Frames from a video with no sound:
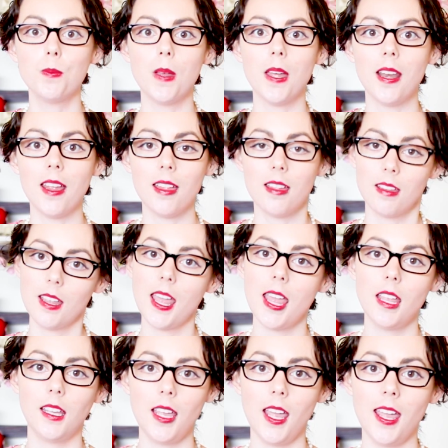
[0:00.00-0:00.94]
Bennet,
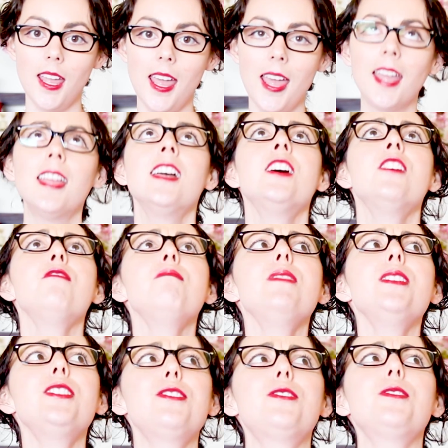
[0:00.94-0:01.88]
aka
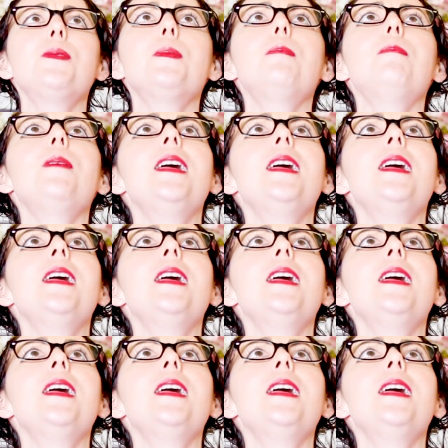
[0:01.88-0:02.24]
Mr.